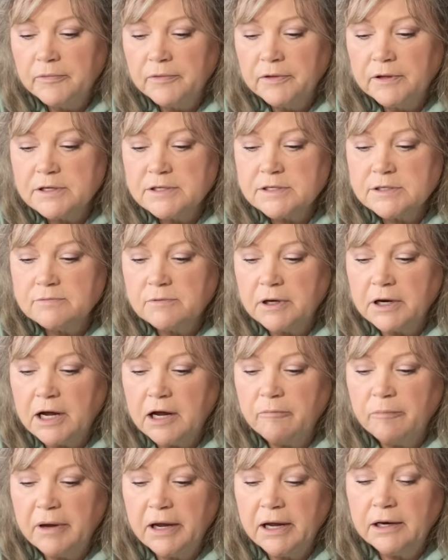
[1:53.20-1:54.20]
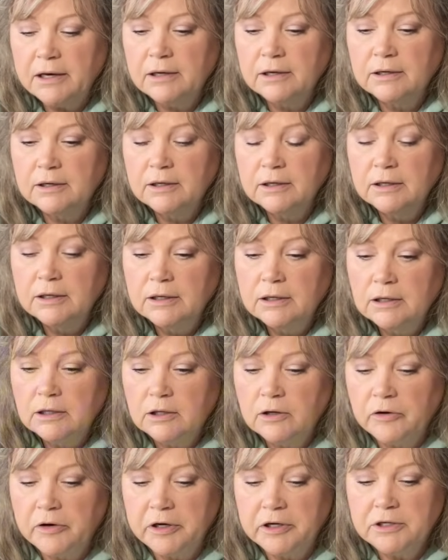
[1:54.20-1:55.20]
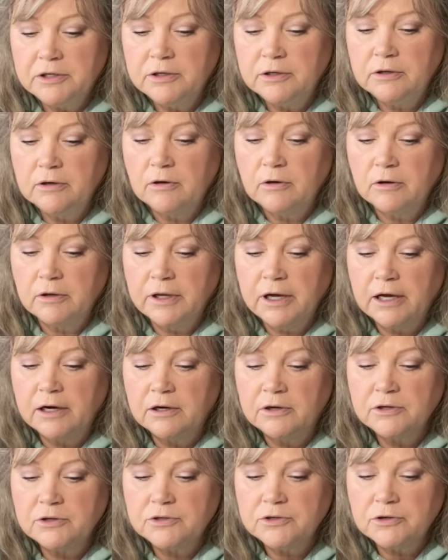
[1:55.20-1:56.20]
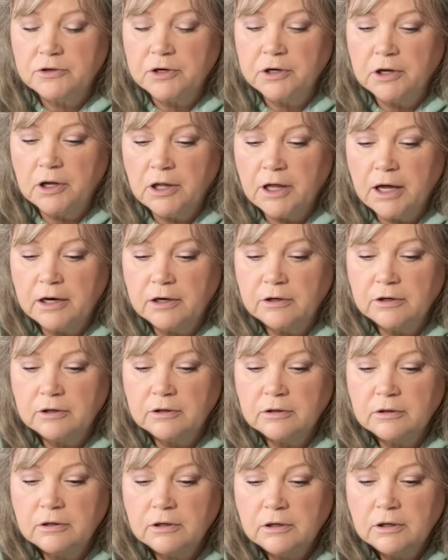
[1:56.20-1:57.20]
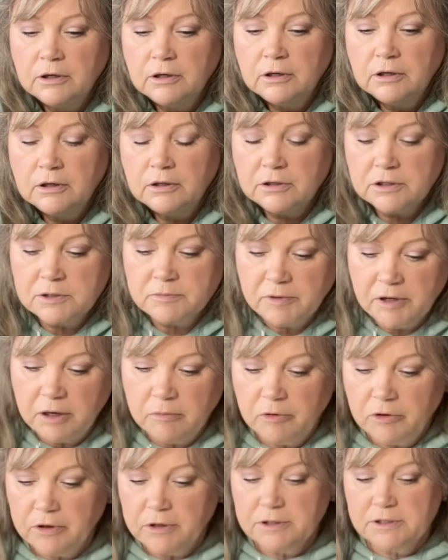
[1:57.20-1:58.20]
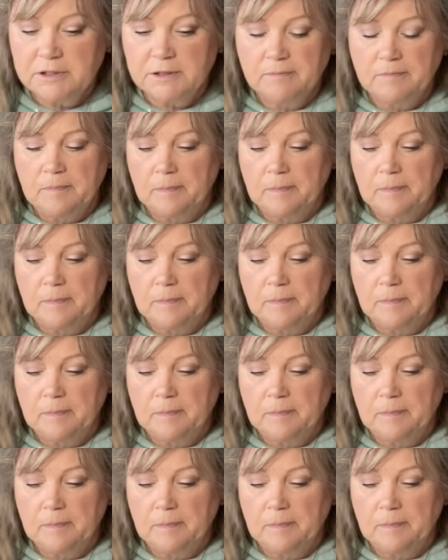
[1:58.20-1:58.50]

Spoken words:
This is one I've made. Lori Hope had a tutorial on her display boards.